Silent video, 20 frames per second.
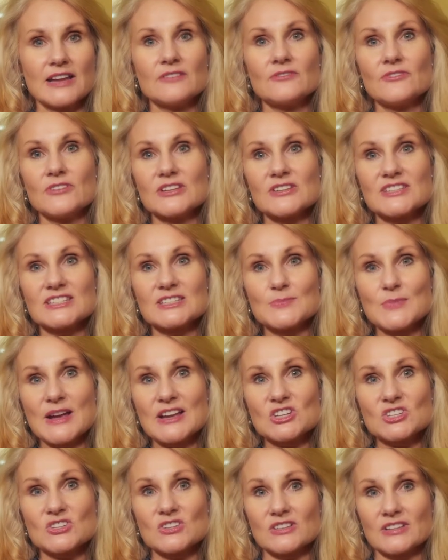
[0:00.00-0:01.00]
and feel
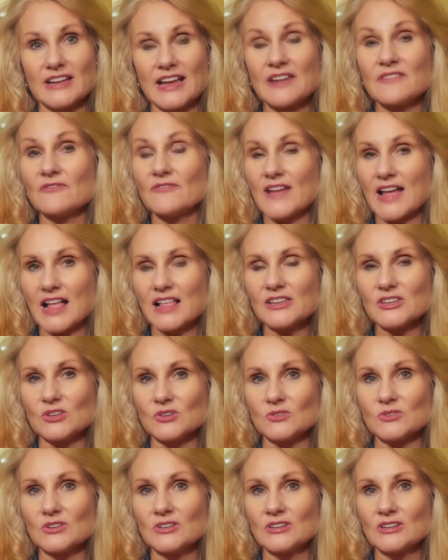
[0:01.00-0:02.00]
special and
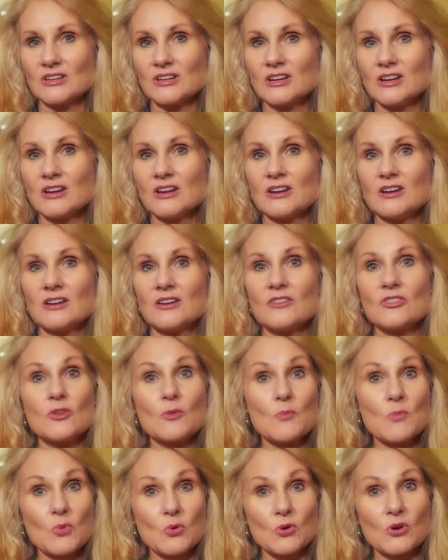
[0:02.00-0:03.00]
valued, the
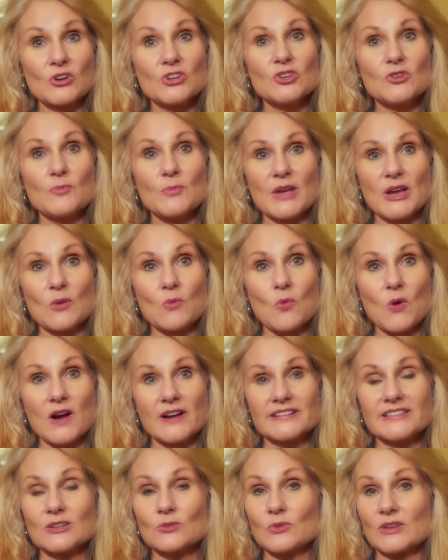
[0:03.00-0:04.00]
more you may
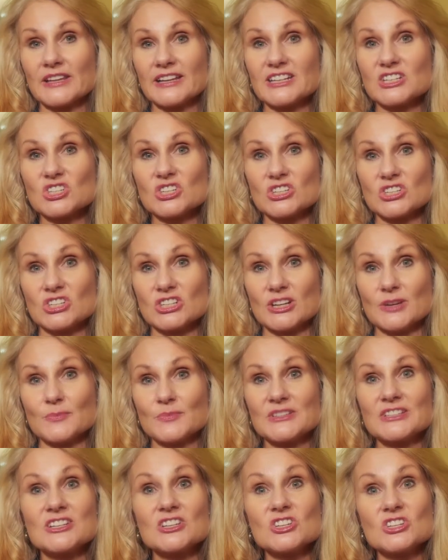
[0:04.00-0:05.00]
want a
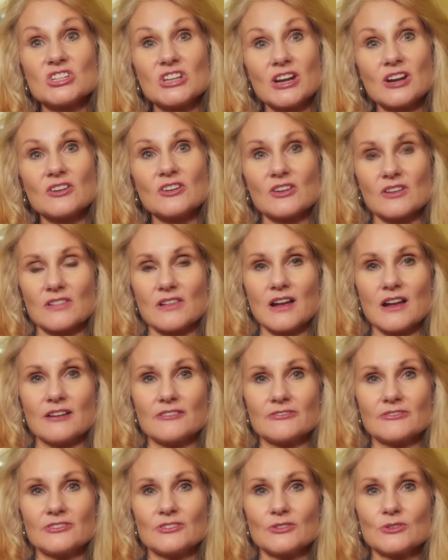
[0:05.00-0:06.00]
relationship to share your
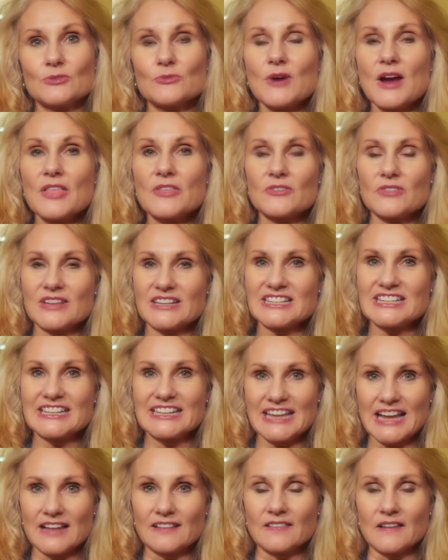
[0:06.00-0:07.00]
love rather than to
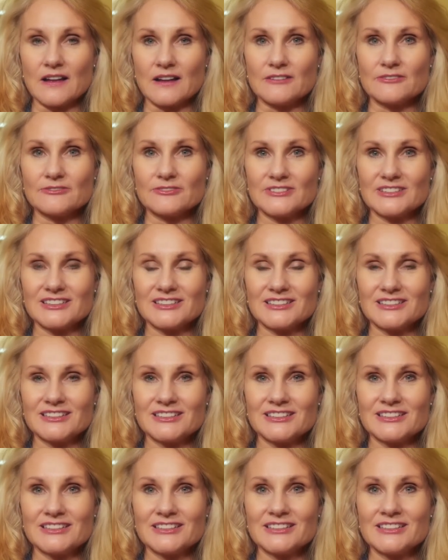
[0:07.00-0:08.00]
get love.
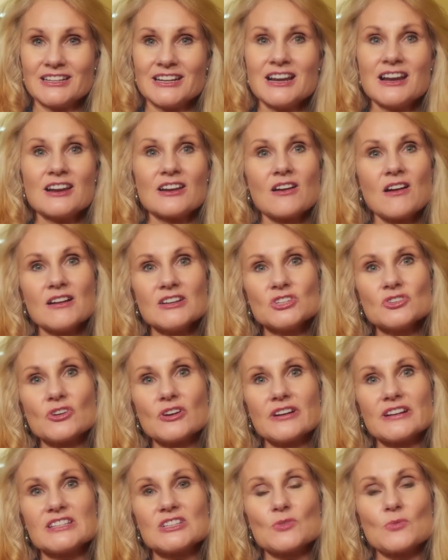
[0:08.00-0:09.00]

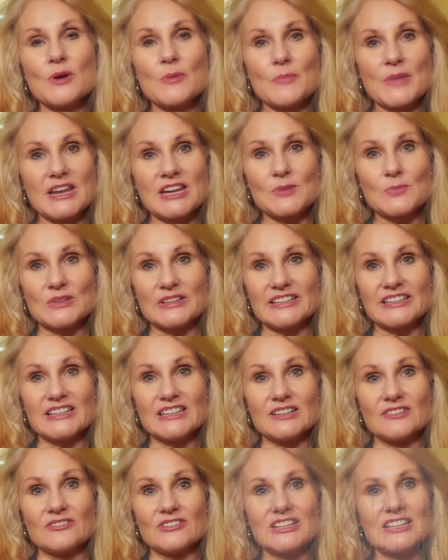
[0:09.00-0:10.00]
Contrary to what many
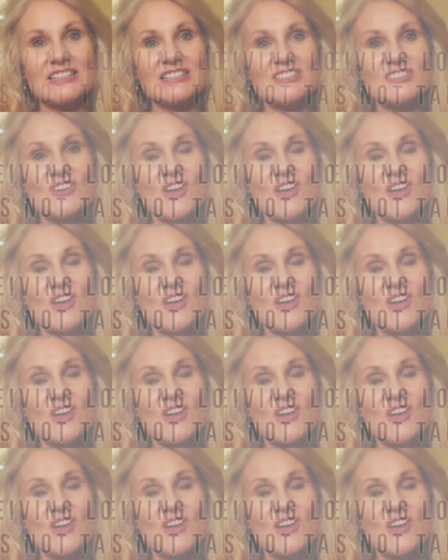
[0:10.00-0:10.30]
believe, it's